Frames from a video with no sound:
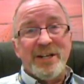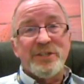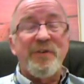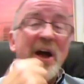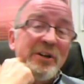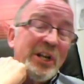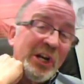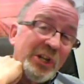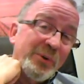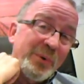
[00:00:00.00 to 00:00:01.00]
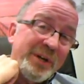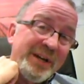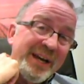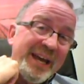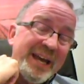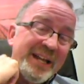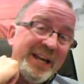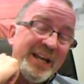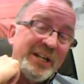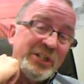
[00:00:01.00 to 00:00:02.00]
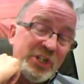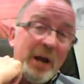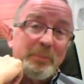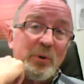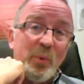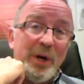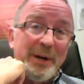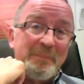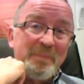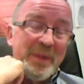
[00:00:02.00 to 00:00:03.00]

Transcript: It's found in Luke, at, uh, at uh, chapter one,